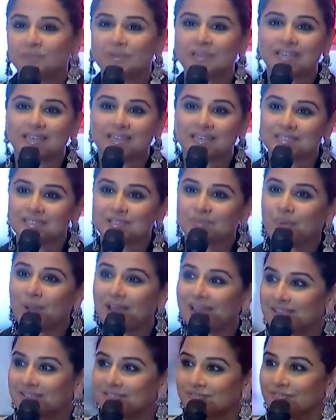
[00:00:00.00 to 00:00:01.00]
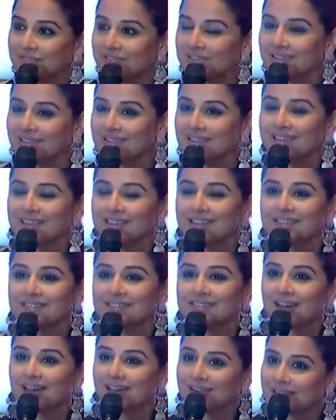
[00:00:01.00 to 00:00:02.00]
play his wife,
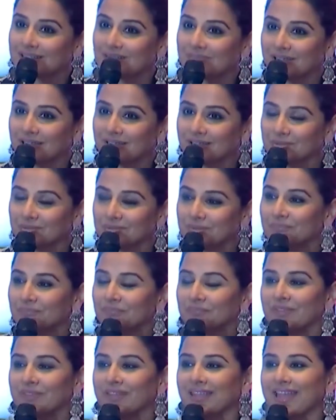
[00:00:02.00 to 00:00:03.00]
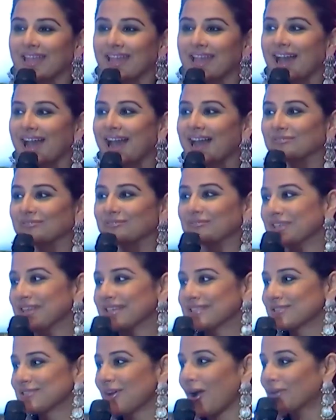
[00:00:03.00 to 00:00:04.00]
Tarakam Garu.
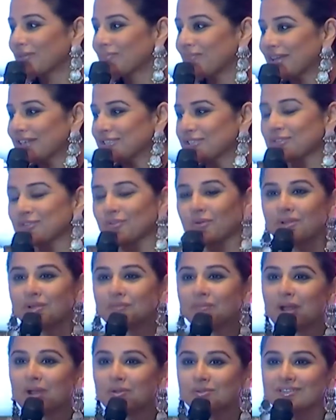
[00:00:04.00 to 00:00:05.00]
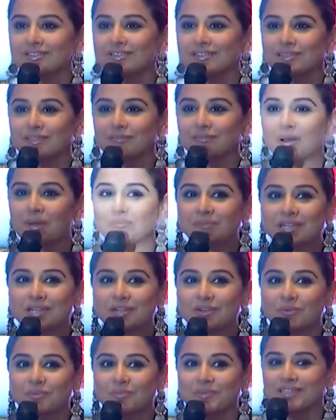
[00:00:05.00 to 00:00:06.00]
There's not much known about her in the
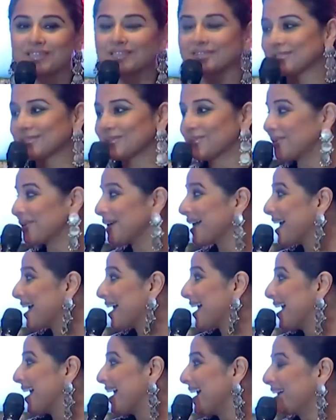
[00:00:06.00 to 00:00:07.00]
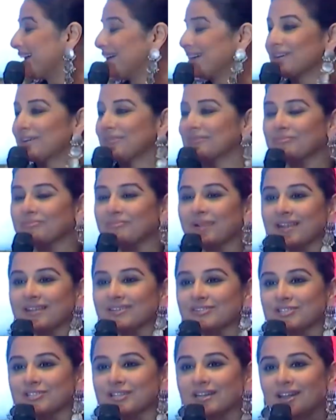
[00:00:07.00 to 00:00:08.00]
public domain, so
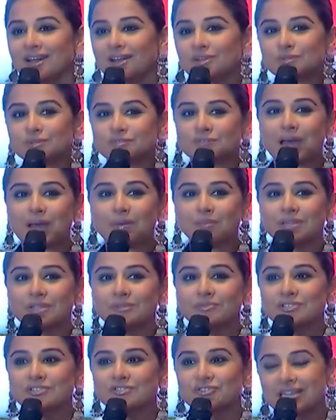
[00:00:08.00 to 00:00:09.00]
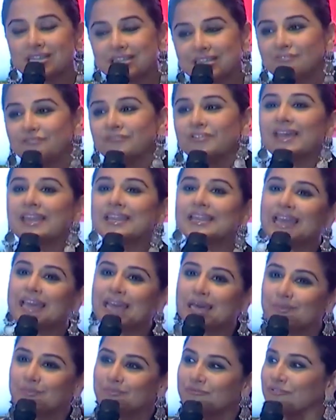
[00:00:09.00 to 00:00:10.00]
BalaKrishna Garu's family was really very
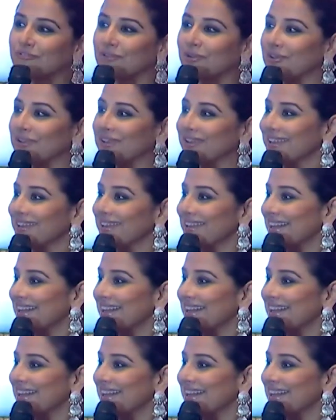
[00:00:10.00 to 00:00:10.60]
helpful